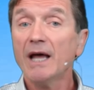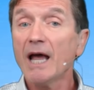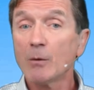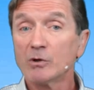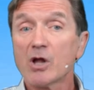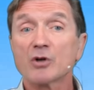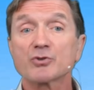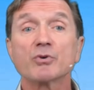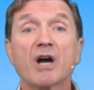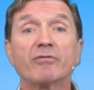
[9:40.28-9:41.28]
And we'll also
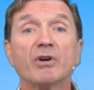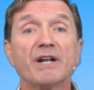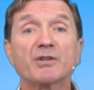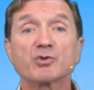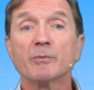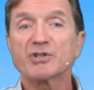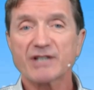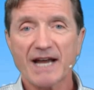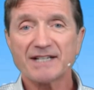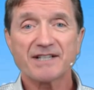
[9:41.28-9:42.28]
cover instrument
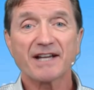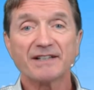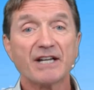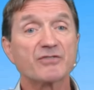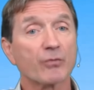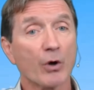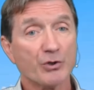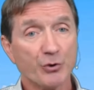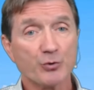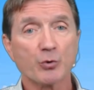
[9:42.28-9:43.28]
scanning techniques for
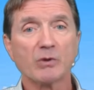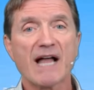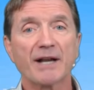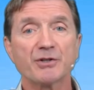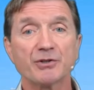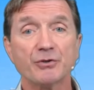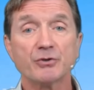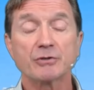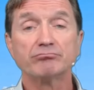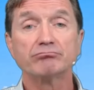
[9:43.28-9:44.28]
unusual
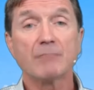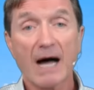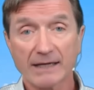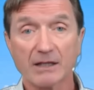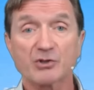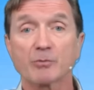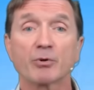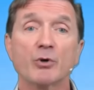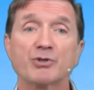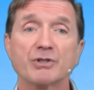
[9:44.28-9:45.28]
attitudes, ILS
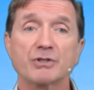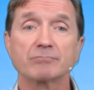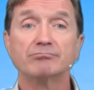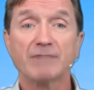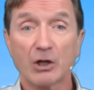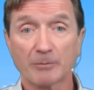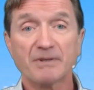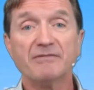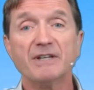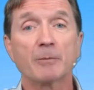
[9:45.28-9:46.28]
approaches,
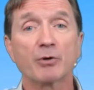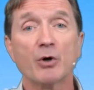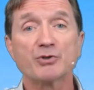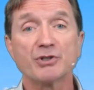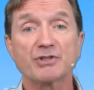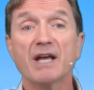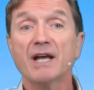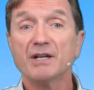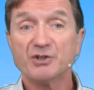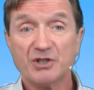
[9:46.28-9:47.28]
LPV approaches,
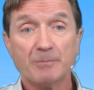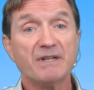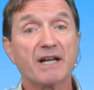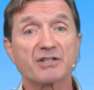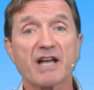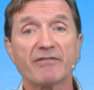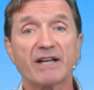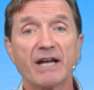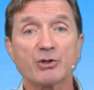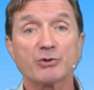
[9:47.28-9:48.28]
GPS
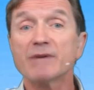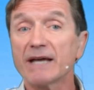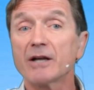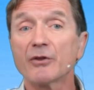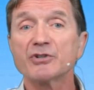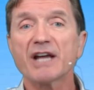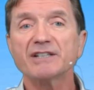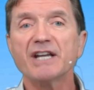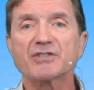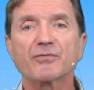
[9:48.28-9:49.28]
navigation, and other
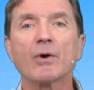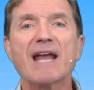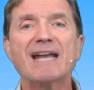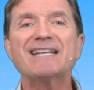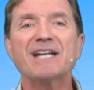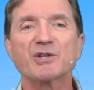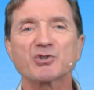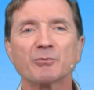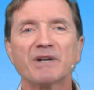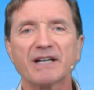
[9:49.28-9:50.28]
techniques for any
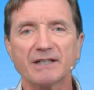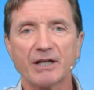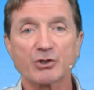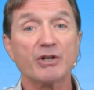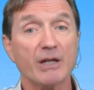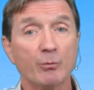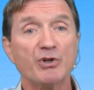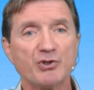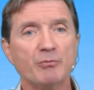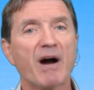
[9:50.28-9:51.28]
instrument condition in
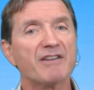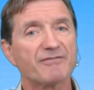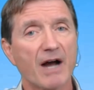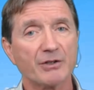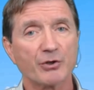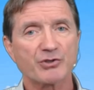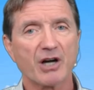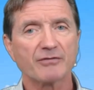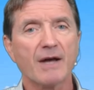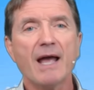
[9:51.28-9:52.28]
which you might find
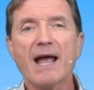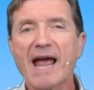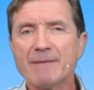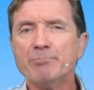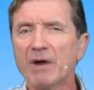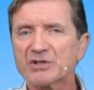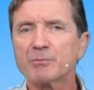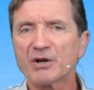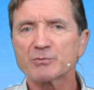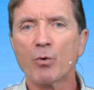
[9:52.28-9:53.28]
yourself, and much,
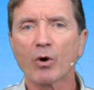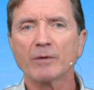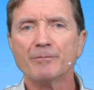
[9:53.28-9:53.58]
much more.